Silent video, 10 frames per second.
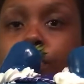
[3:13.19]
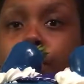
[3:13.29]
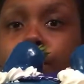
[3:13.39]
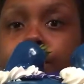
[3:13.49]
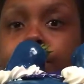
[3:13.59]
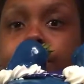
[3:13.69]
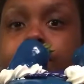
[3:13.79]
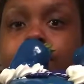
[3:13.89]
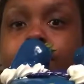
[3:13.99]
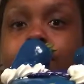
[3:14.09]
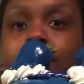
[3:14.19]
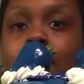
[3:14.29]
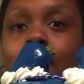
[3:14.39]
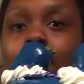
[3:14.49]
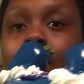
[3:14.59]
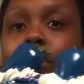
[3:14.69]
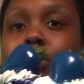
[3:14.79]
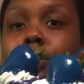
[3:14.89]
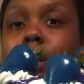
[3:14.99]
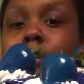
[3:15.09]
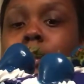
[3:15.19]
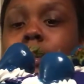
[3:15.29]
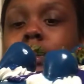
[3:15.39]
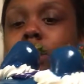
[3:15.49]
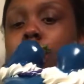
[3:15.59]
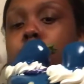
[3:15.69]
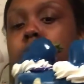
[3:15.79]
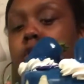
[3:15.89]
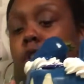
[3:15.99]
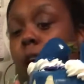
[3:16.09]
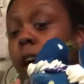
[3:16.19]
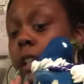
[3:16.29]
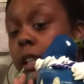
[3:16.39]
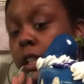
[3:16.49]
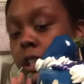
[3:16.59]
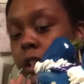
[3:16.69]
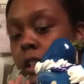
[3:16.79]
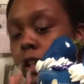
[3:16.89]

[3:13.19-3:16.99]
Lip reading: cute. The strawberries are shiny,